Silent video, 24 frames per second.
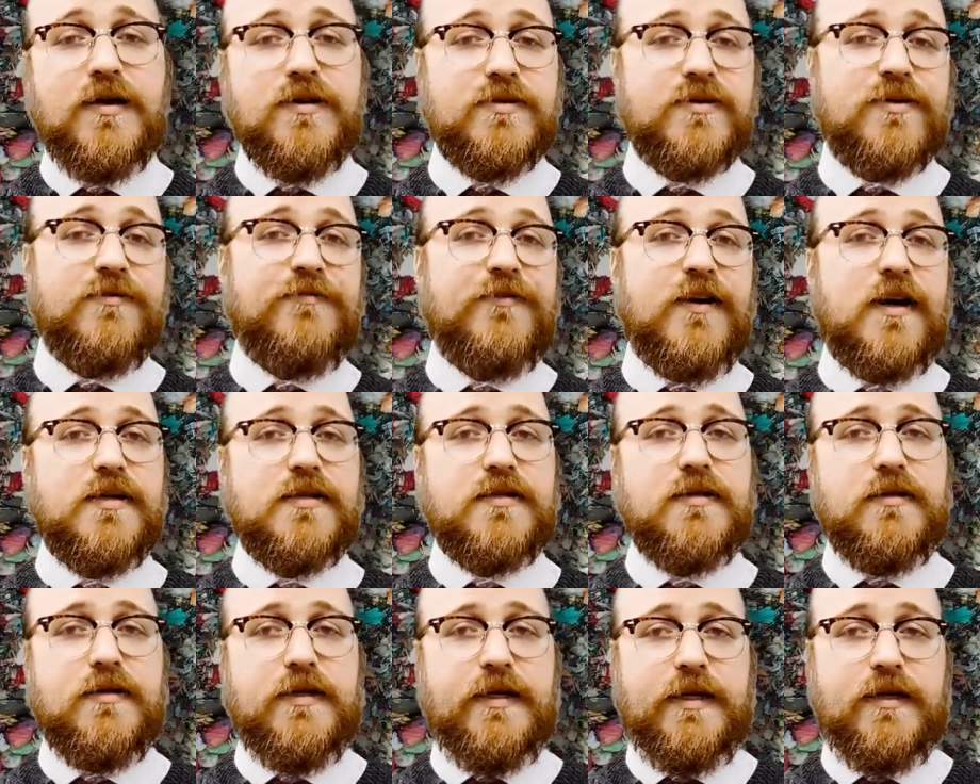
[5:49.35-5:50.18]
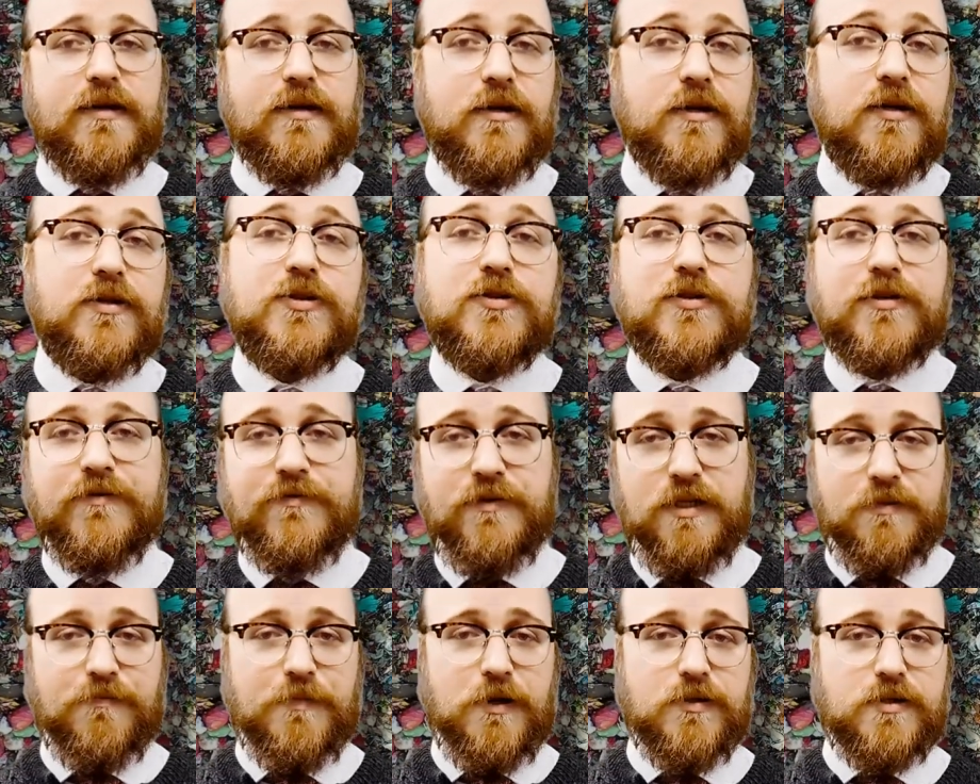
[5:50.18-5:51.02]
also fostered a culture of
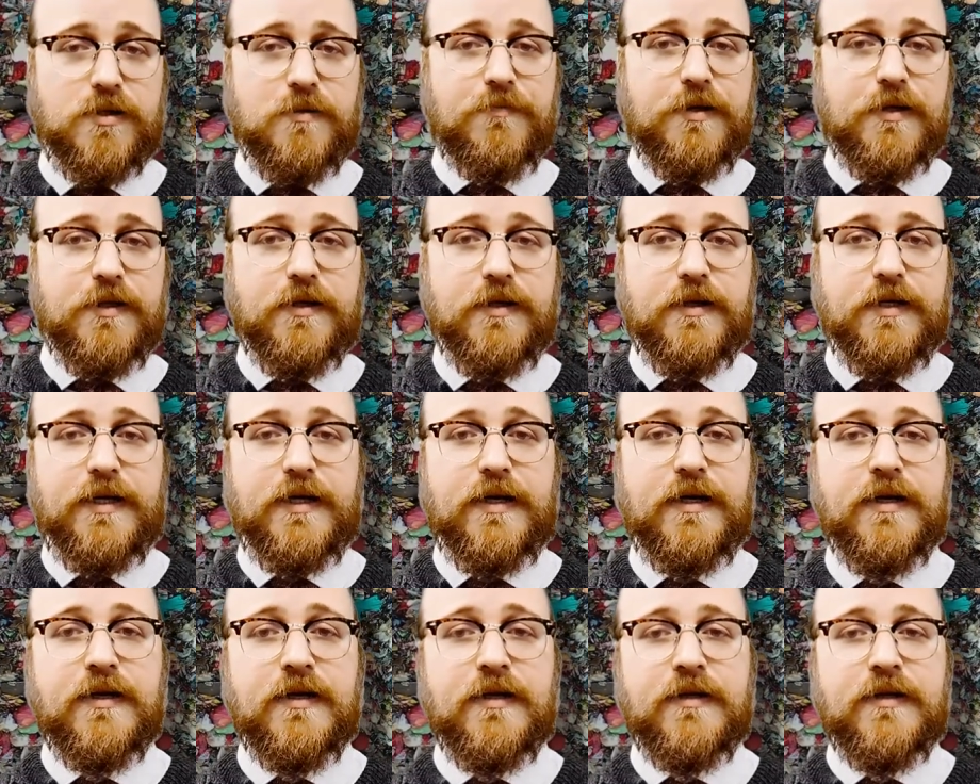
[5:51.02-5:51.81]
disposability.